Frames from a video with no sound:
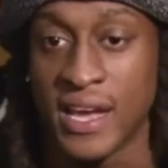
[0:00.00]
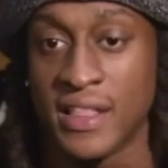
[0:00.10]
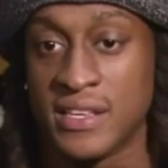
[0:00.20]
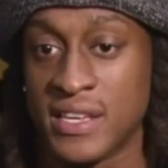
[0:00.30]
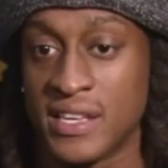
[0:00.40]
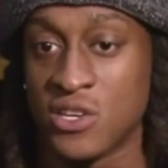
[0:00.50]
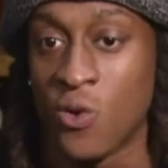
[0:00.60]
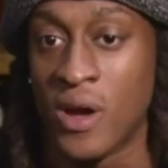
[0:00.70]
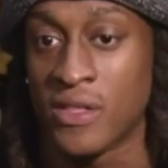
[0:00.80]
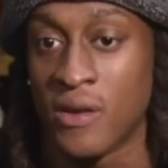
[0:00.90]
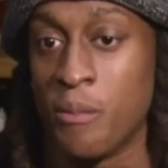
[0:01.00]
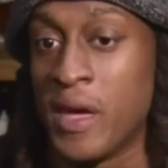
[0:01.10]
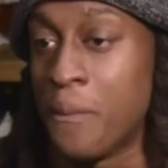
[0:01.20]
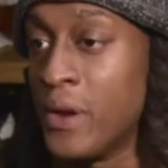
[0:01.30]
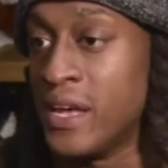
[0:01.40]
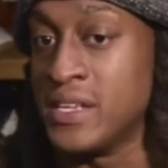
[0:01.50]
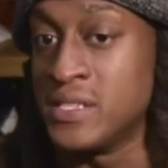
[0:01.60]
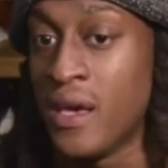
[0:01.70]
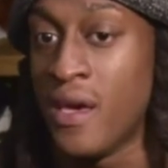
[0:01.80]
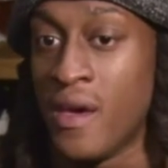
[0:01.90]
He got the chance to go out there and make
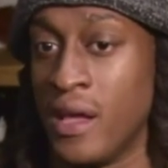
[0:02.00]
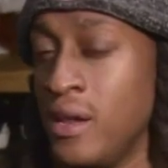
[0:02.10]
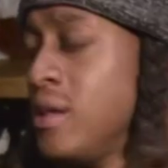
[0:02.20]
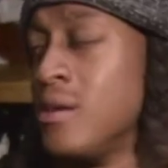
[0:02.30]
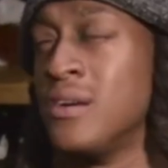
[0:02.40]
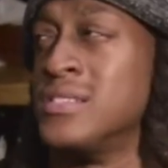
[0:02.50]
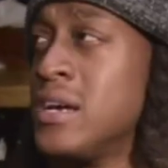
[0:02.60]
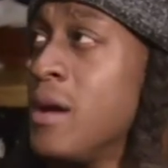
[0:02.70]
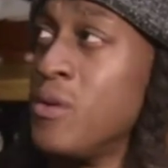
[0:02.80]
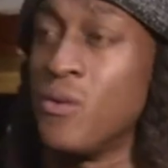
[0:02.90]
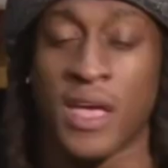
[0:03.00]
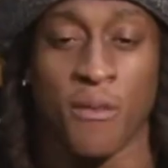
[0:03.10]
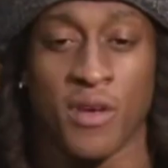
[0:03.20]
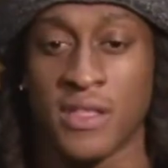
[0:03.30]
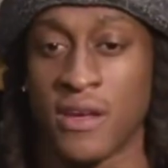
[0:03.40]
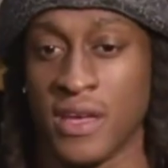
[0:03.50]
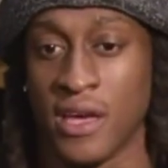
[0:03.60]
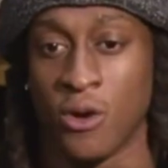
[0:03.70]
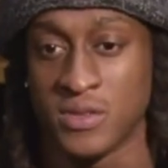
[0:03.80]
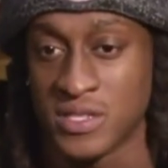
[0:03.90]
plays, and he did a good job. He came out there.
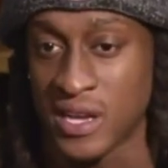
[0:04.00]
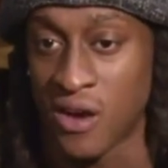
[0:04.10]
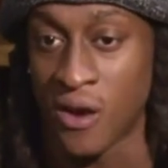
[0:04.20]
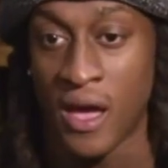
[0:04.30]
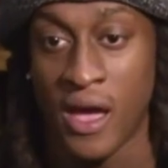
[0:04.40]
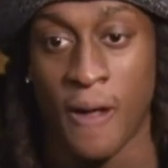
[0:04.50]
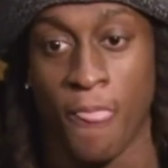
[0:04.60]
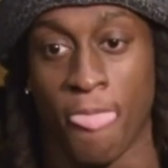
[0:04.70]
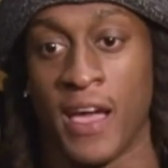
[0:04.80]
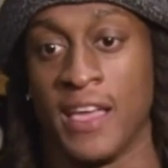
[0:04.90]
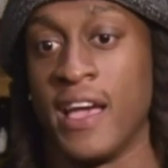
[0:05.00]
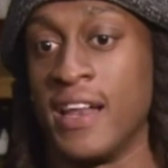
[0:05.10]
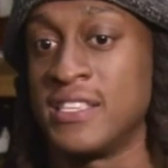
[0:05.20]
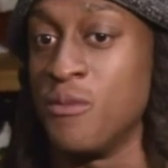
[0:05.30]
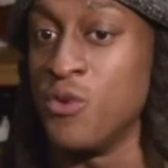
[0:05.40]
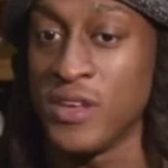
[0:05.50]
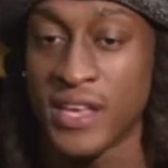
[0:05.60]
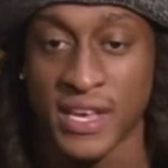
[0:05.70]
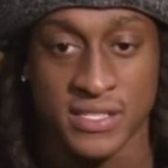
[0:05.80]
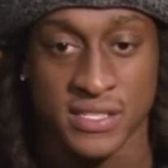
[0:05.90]
He helped us out. He got his
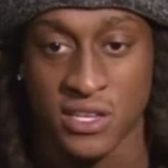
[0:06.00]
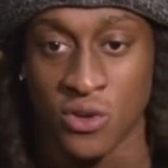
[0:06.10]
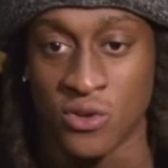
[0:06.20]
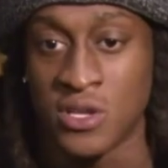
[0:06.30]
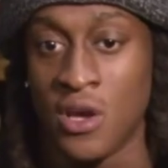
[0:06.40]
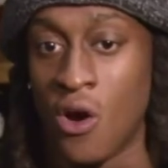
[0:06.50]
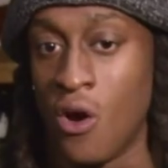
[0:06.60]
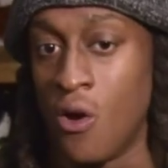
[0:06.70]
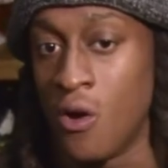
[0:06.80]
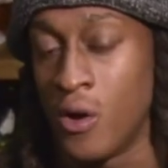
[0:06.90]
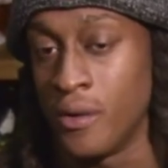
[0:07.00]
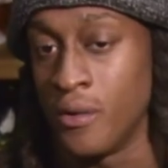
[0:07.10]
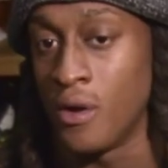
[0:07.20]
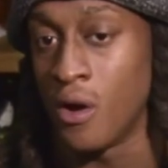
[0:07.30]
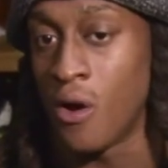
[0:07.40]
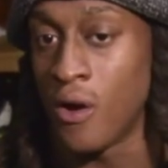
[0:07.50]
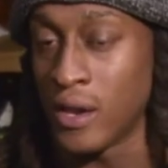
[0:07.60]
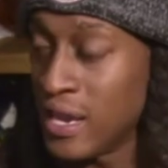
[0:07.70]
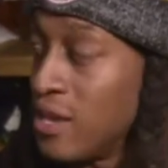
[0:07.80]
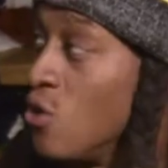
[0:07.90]
communication skills on our
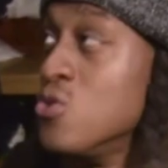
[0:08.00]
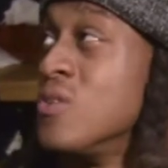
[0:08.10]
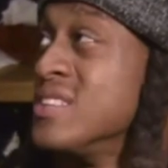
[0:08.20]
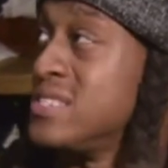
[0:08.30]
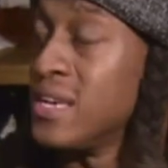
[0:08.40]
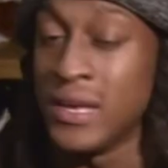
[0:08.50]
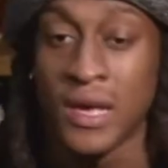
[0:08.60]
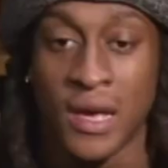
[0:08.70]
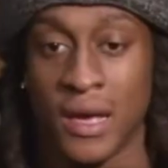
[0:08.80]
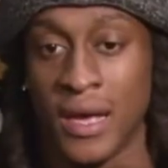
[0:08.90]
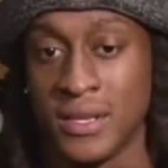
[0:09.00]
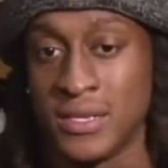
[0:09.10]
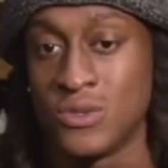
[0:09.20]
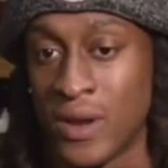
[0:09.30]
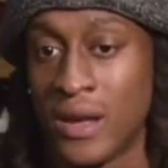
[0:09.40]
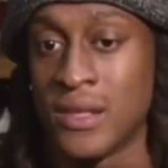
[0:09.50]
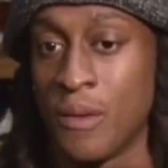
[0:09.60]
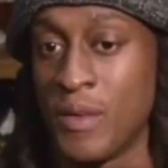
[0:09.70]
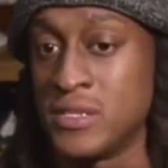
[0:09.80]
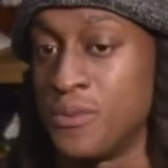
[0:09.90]
lingo, you can say, and he just went out
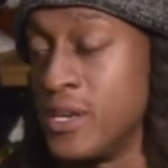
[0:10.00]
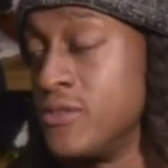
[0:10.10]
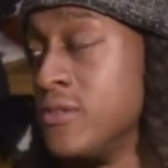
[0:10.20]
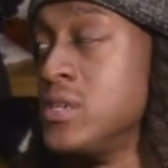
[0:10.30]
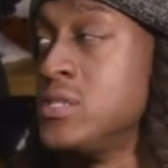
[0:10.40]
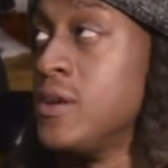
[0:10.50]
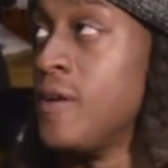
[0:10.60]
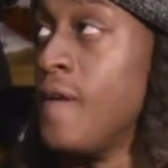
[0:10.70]
there and made some plays for us.